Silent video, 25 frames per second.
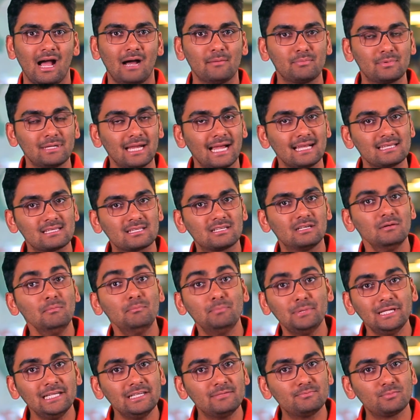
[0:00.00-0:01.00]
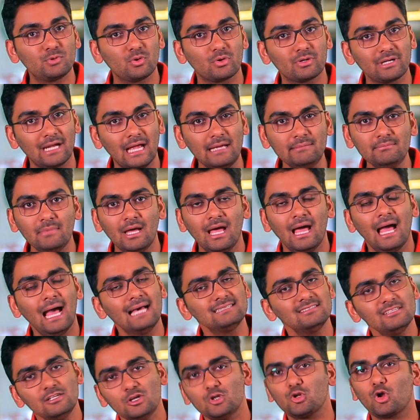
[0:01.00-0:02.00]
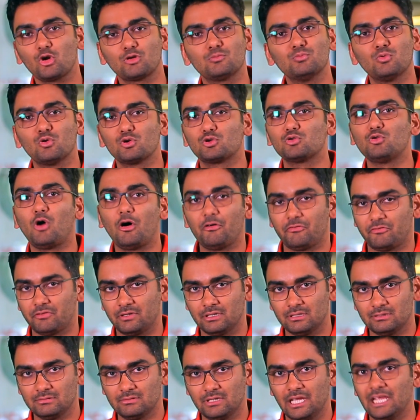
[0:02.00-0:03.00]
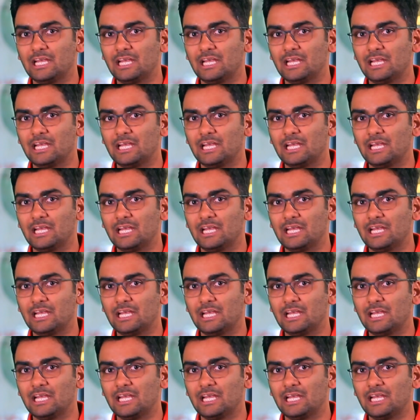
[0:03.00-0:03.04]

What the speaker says: UpGrad's complete program has a lot more to offer,